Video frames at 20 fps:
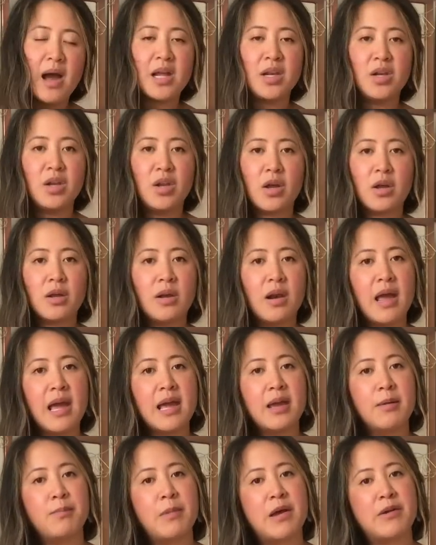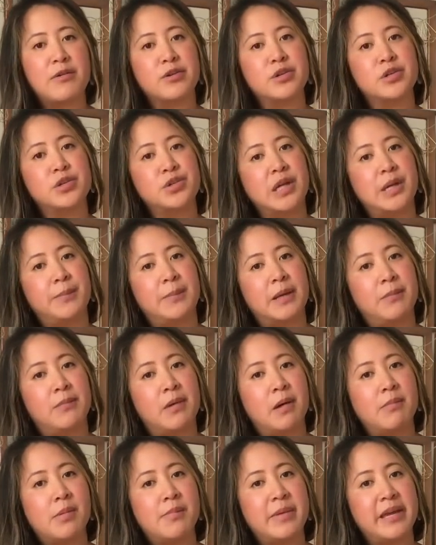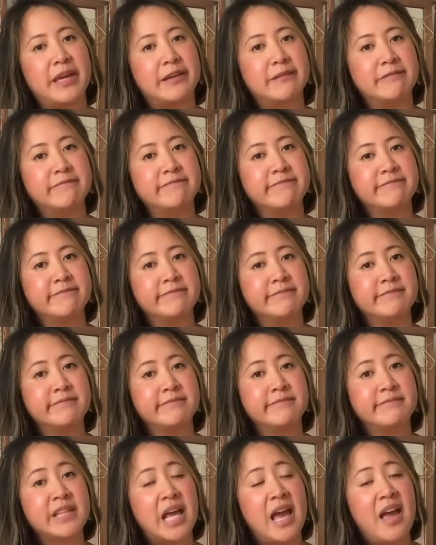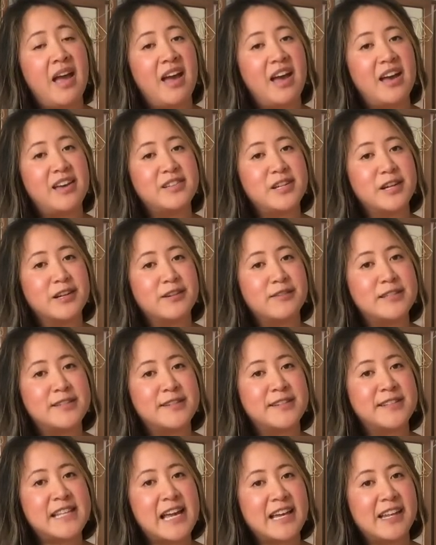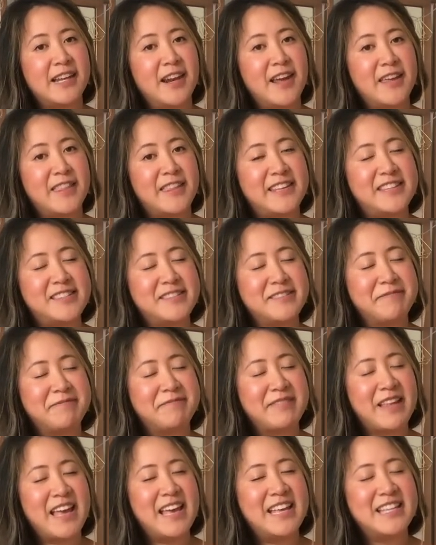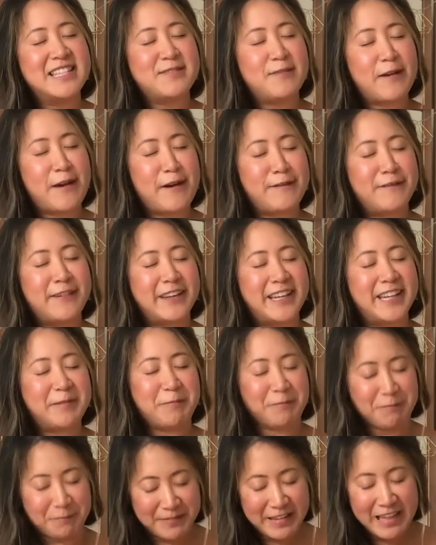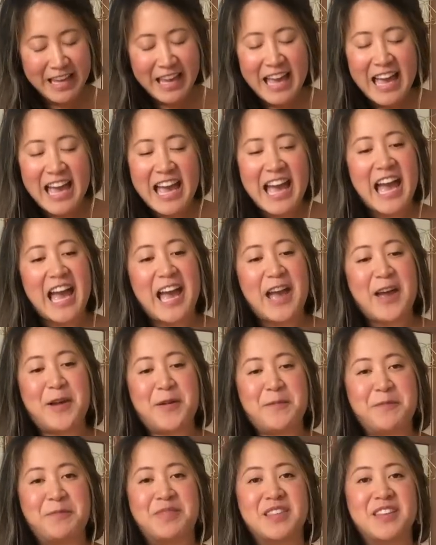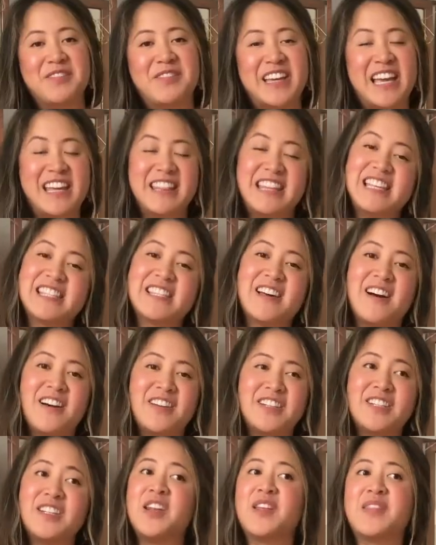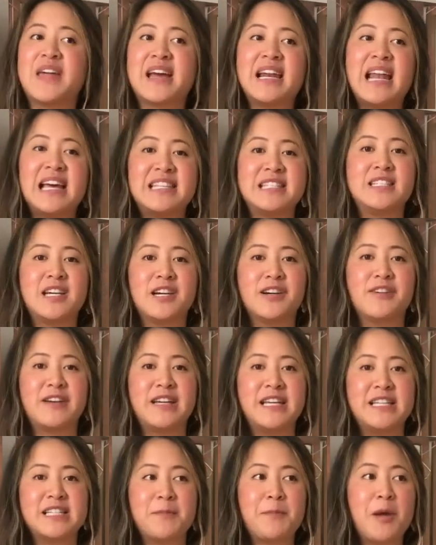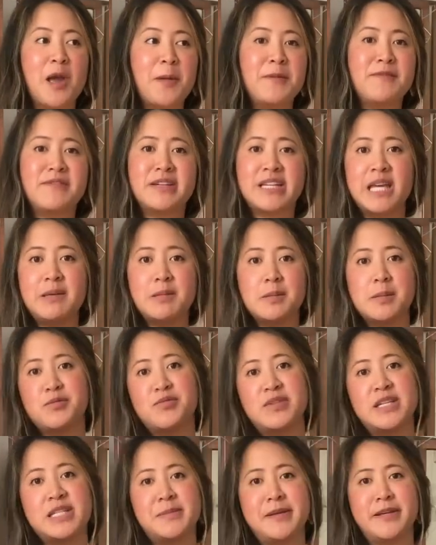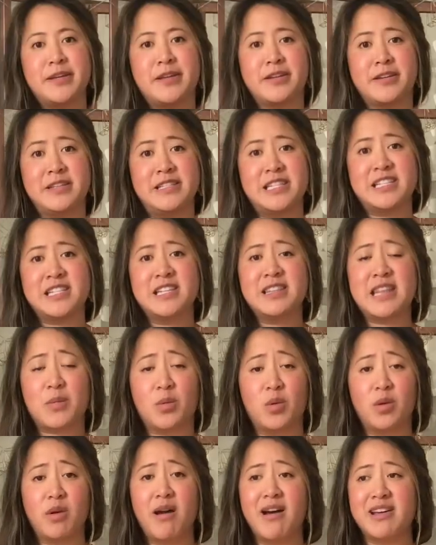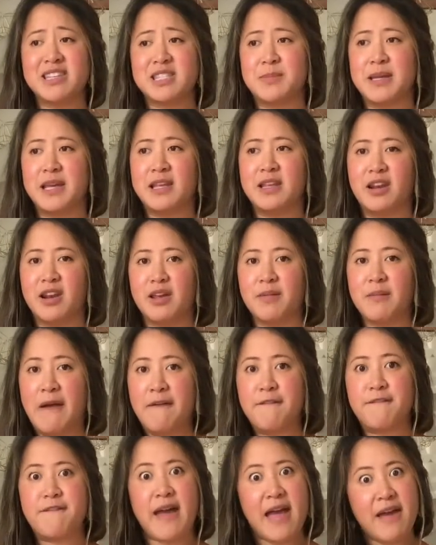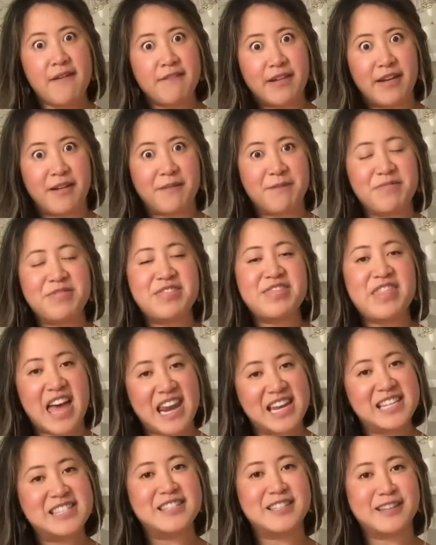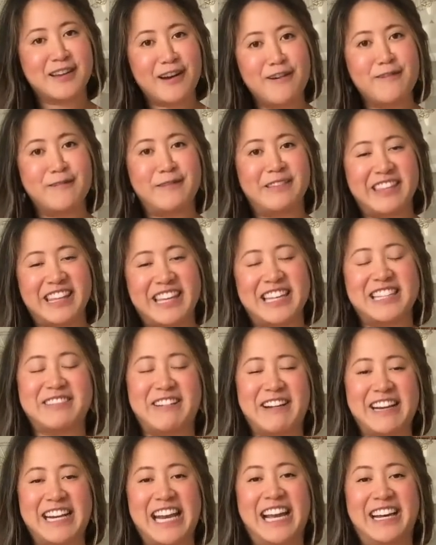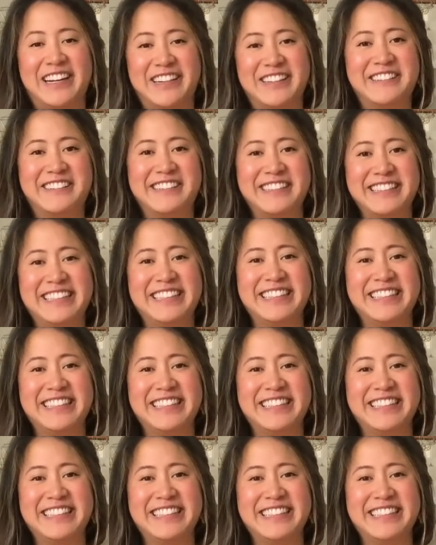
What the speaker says: I look like Meryl Streep in Mamma Mia. Her dungarees look exactly like these. It's very funny. But yeah, these are, that classic dungarees. I'm hoping if I keep them in reasonably good condition, they will last me, forever. That is the goal with these right now.